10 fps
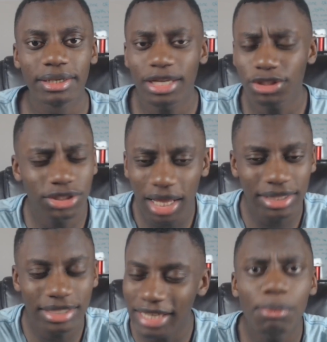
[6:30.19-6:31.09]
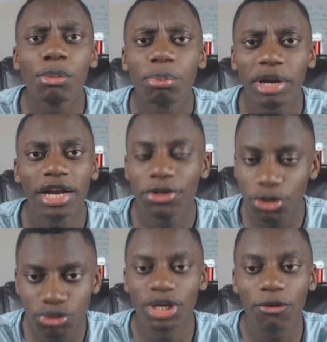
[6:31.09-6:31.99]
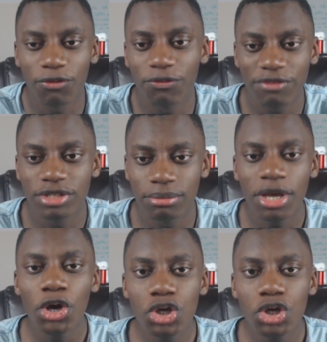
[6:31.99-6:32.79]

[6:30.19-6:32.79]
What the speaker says: That's not the type of player you sell for 15.